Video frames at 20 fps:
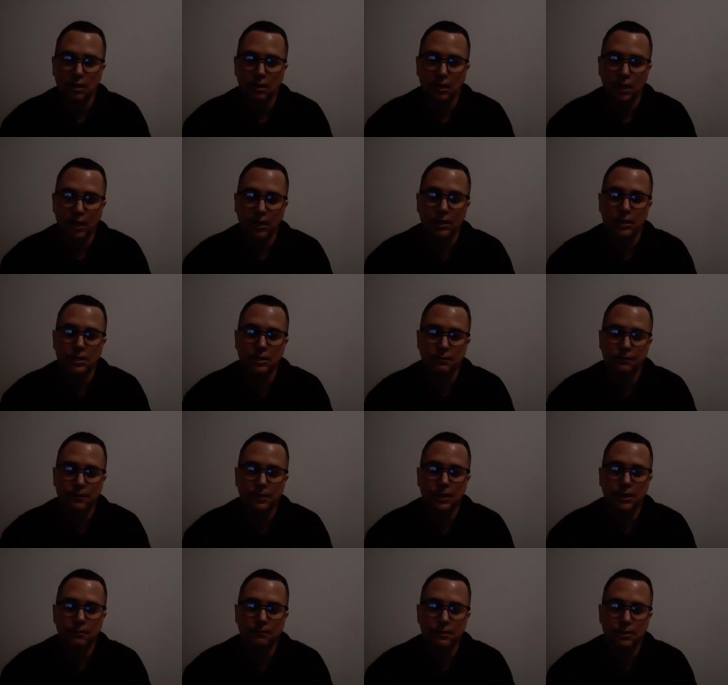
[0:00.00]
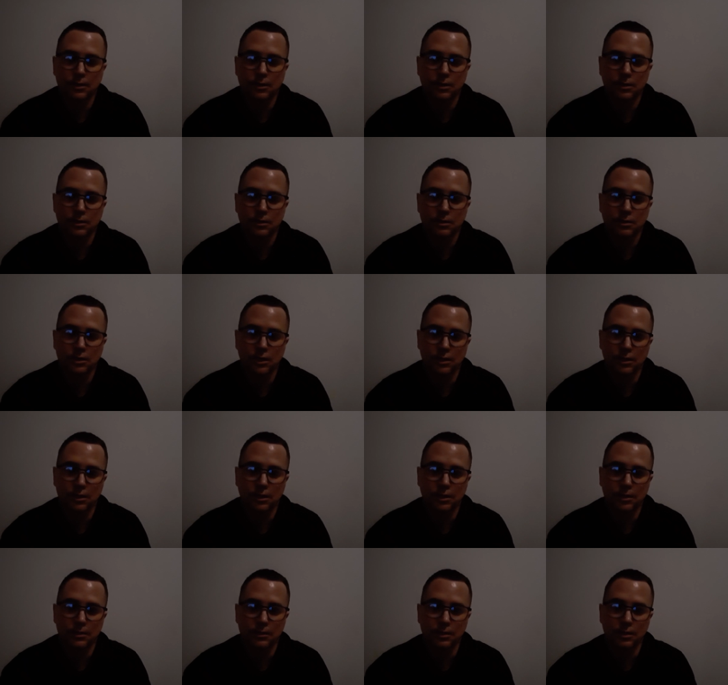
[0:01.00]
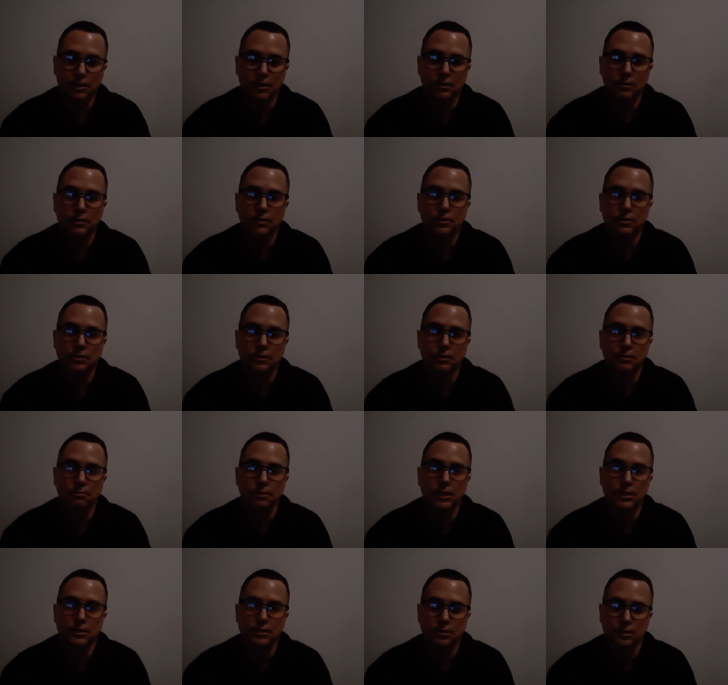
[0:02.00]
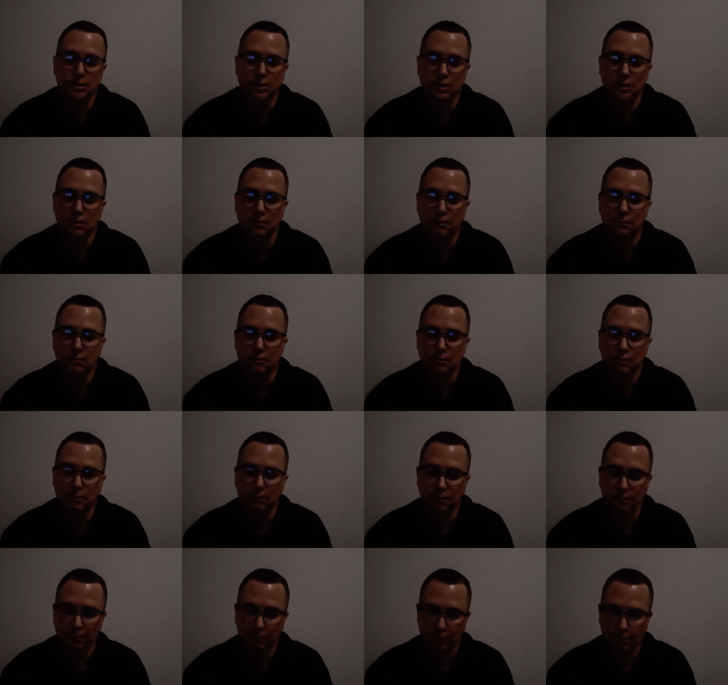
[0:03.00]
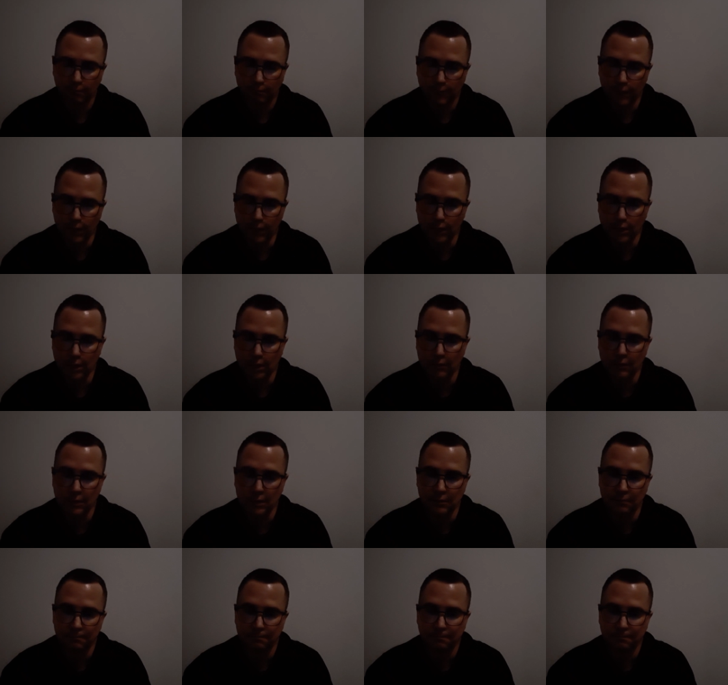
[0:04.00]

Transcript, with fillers: At least five years, ten thousand hours to master any area.